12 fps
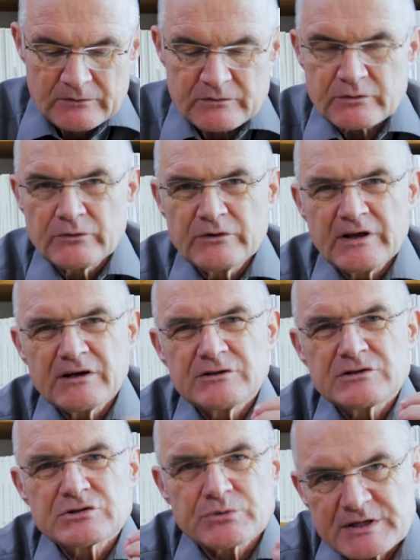through their
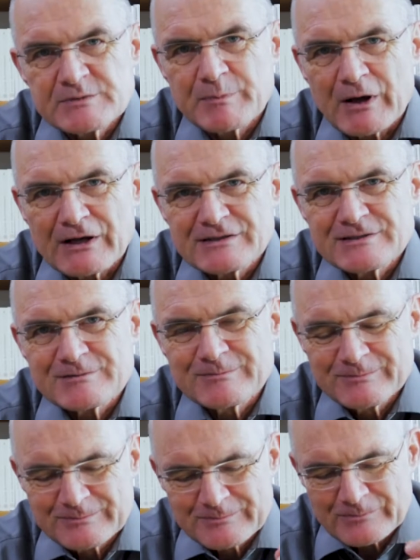trespass,
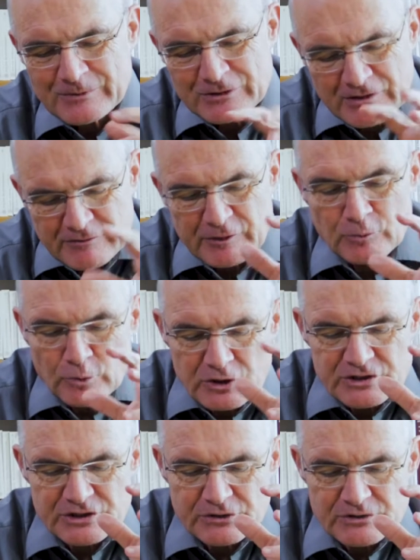there are different
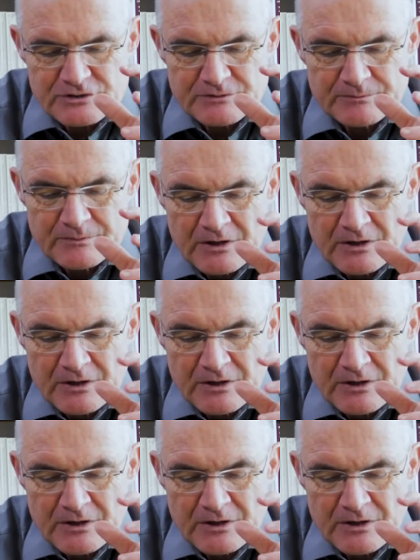words used,